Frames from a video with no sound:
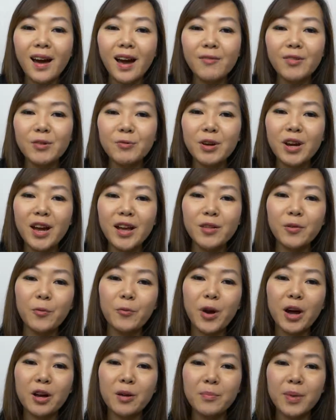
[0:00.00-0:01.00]

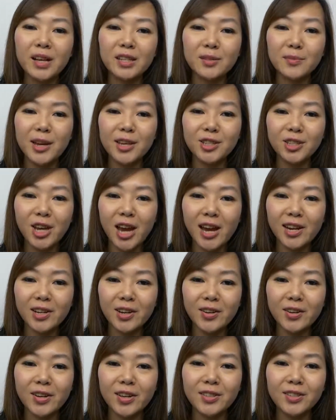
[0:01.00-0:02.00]
everyone, welcome back to my channel.